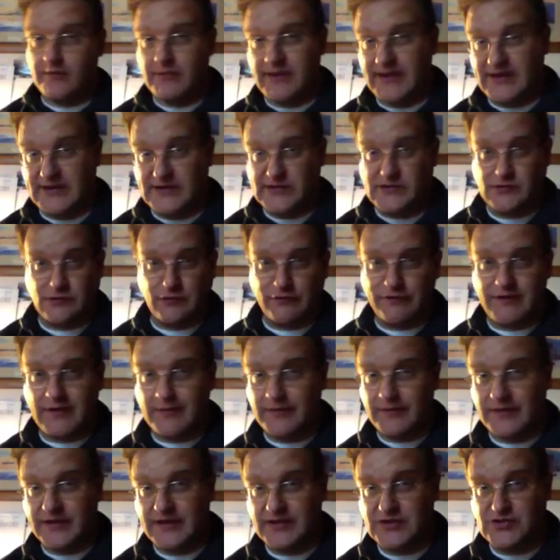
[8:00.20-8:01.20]
means, through
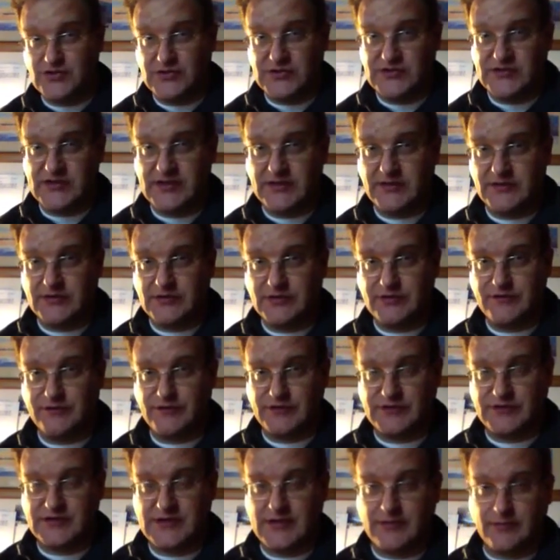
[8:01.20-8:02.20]
family history centres,
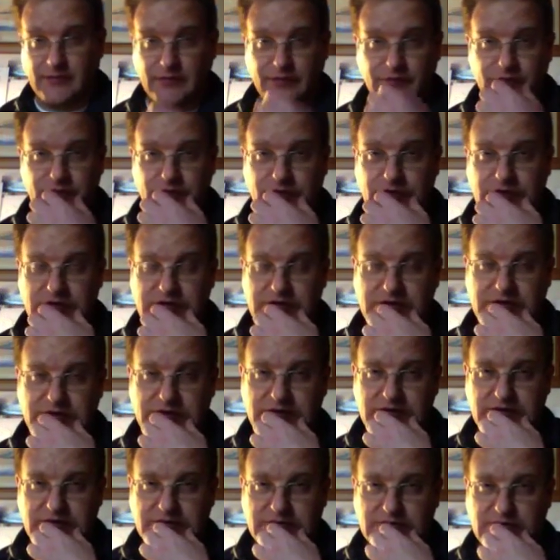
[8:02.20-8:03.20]
for example, through
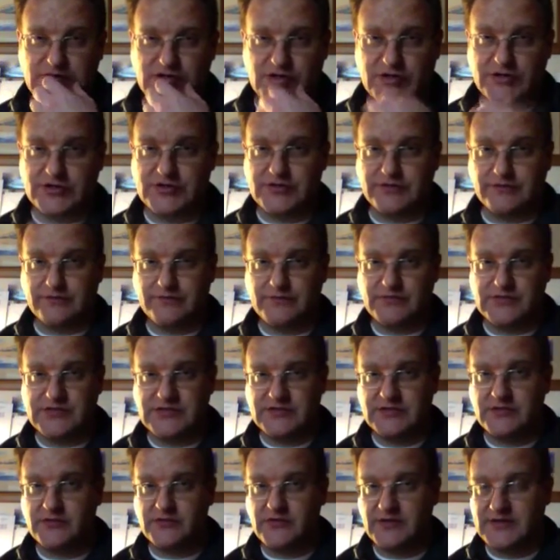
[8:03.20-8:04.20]
the Church of
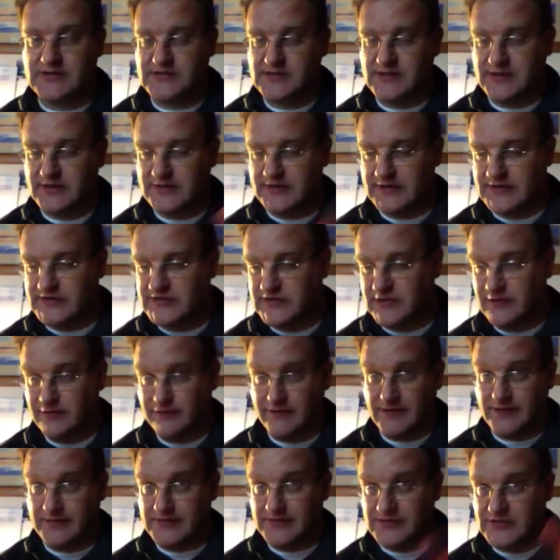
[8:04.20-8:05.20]
Jesus Christ Latter-day Saint
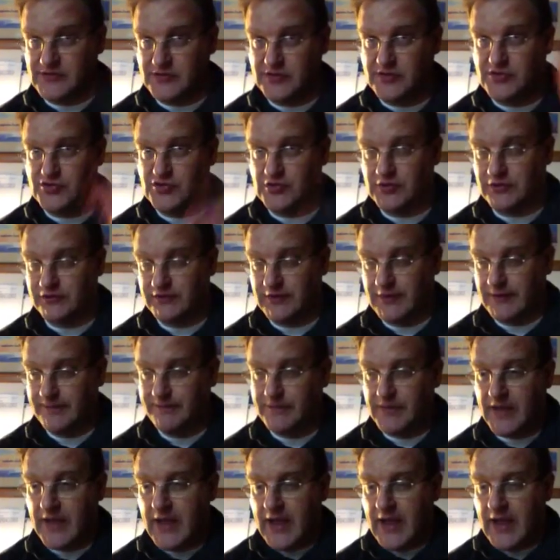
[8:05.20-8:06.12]
Family Search, all of that.